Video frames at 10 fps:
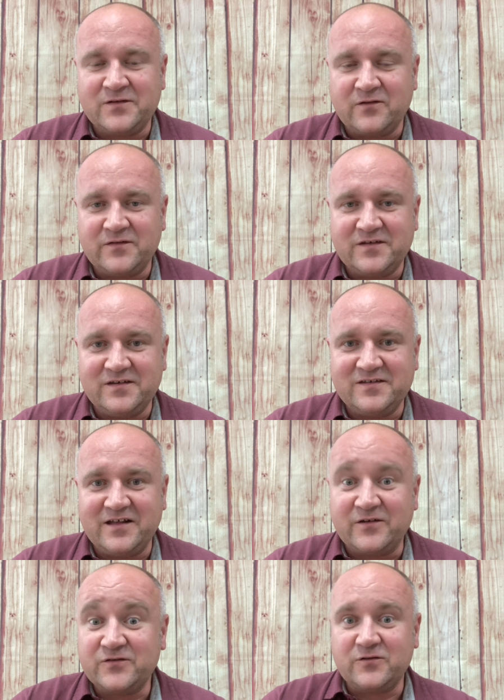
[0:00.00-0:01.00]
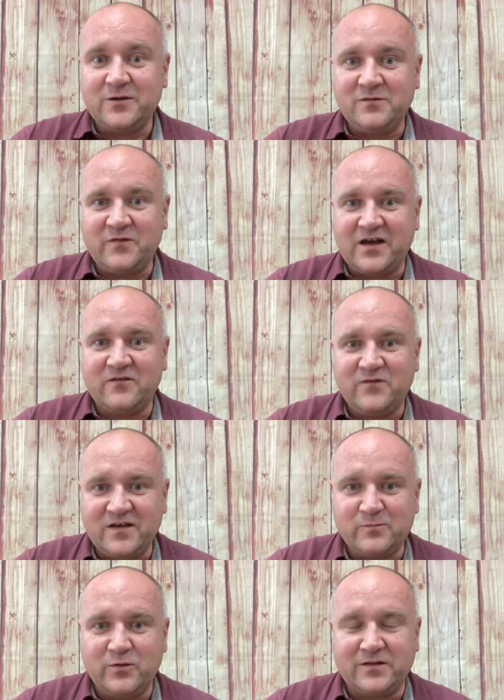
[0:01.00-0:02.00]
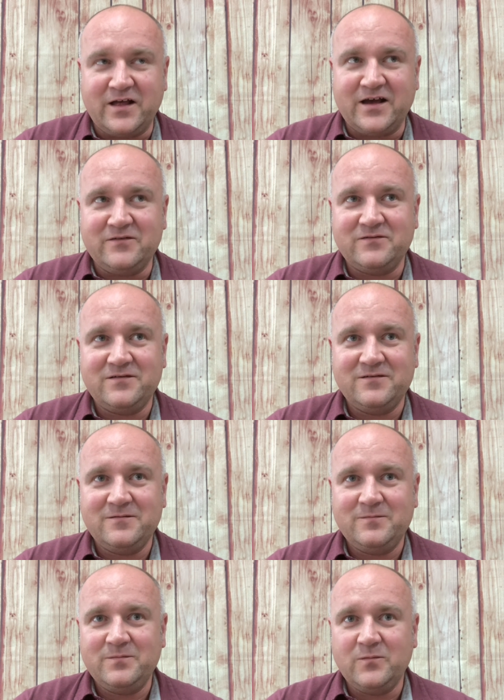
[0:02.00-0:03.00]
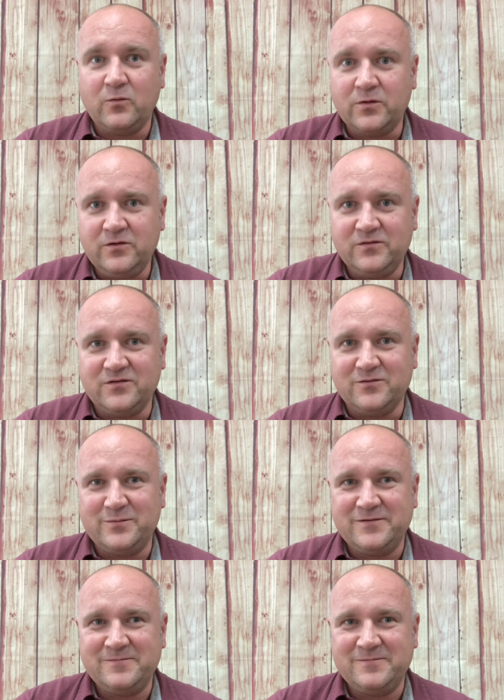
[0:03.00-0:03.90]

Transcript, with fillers: services that are streamed via Facebook Live or YouTube.